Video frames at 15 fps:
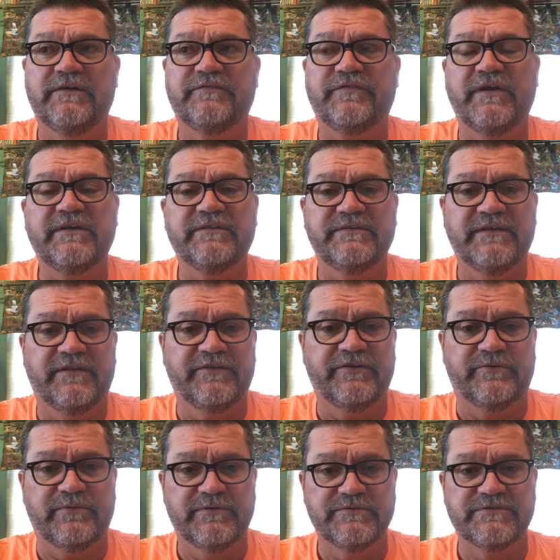Franklin Delano
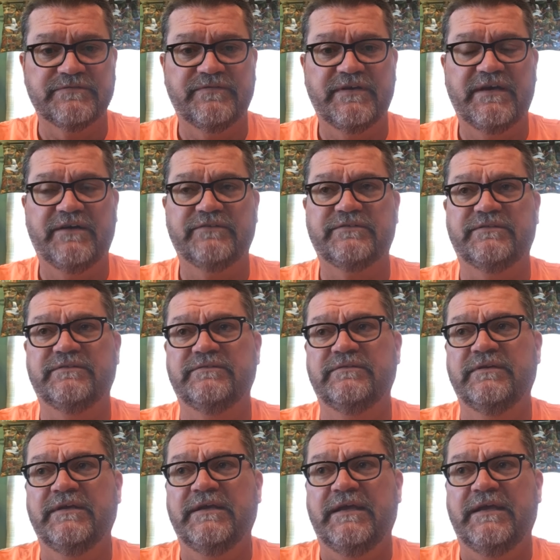Roosevelt and